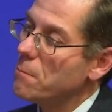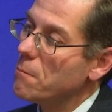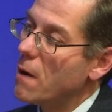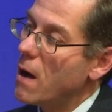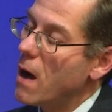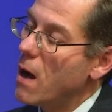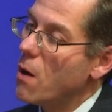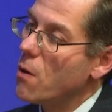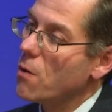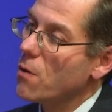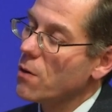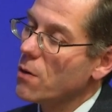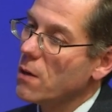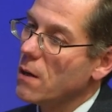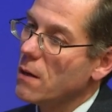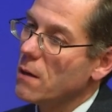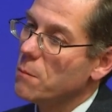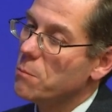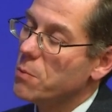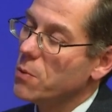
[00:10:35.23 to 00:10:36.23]

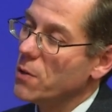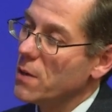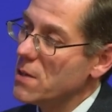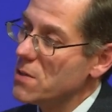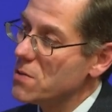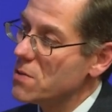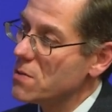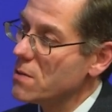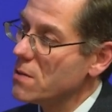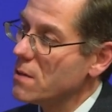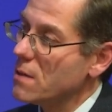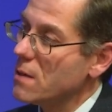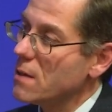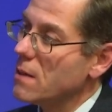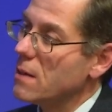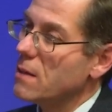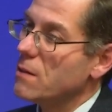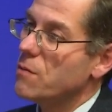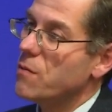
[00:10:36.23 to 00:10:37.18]
our police, mm-hmm.